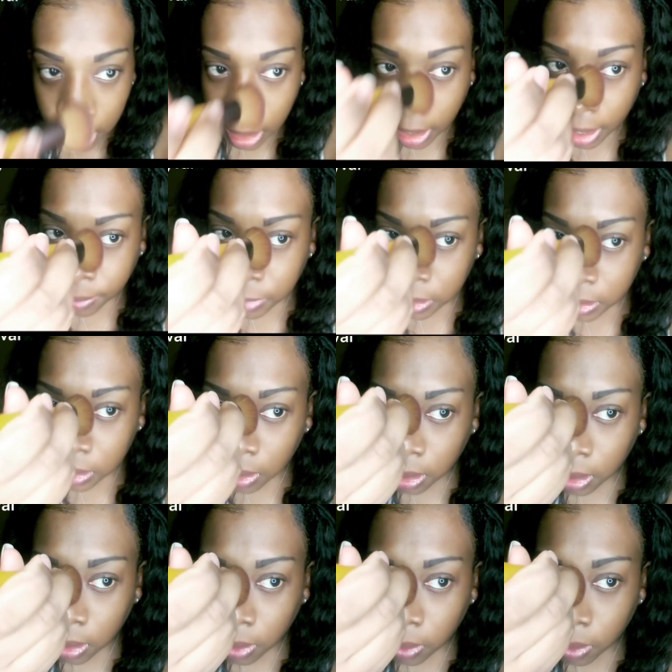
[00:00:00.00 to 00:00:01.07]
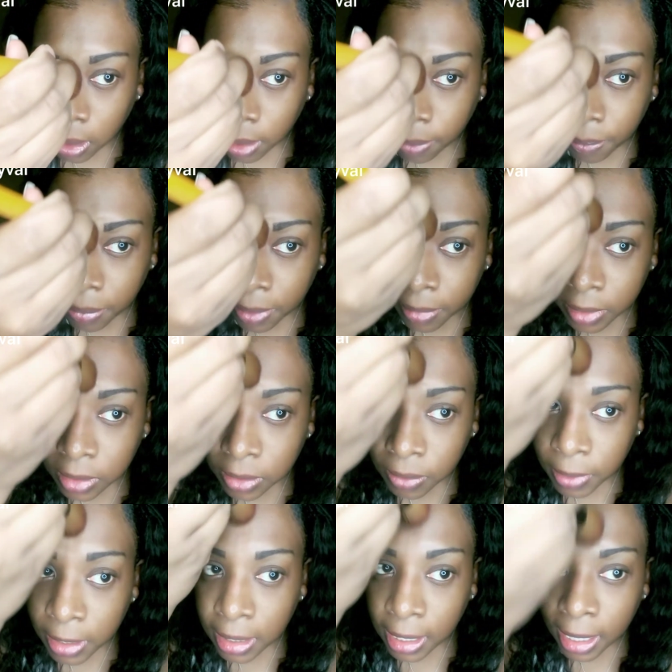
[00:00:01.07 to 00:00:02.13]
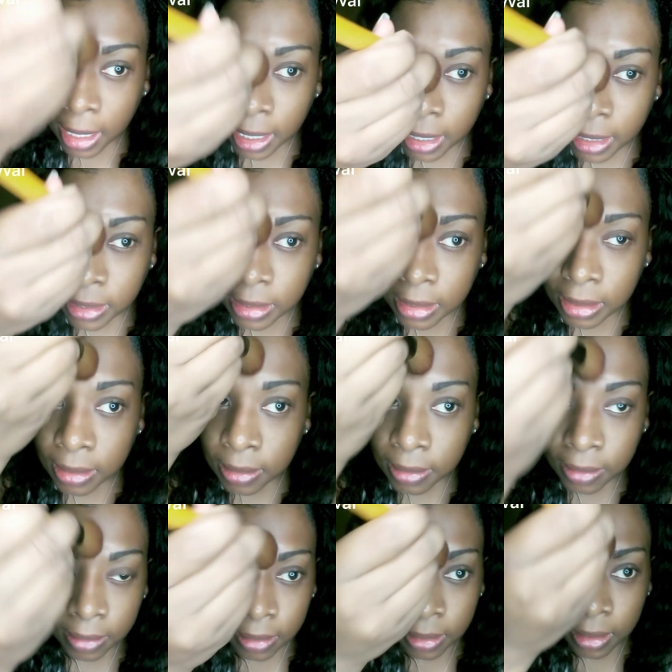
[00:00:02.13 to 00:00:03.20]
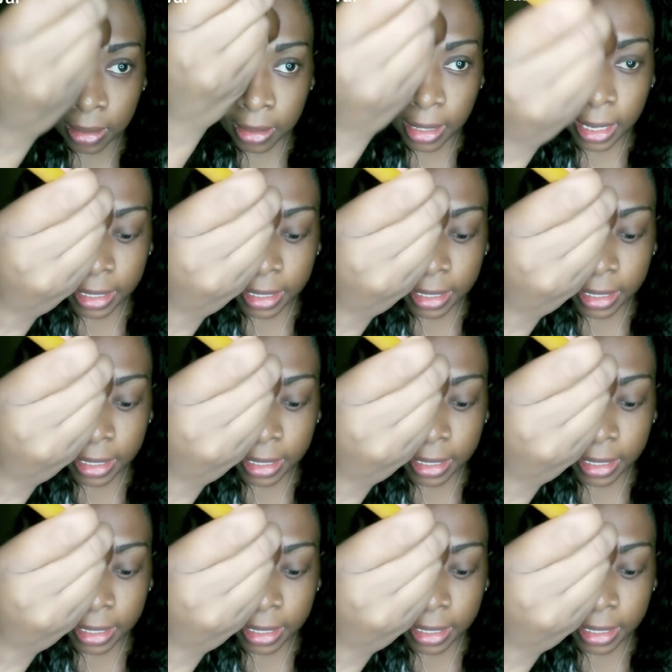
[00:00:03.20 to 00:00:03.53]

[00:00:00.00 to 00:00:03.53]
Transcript: I'm just going to go up in between guys like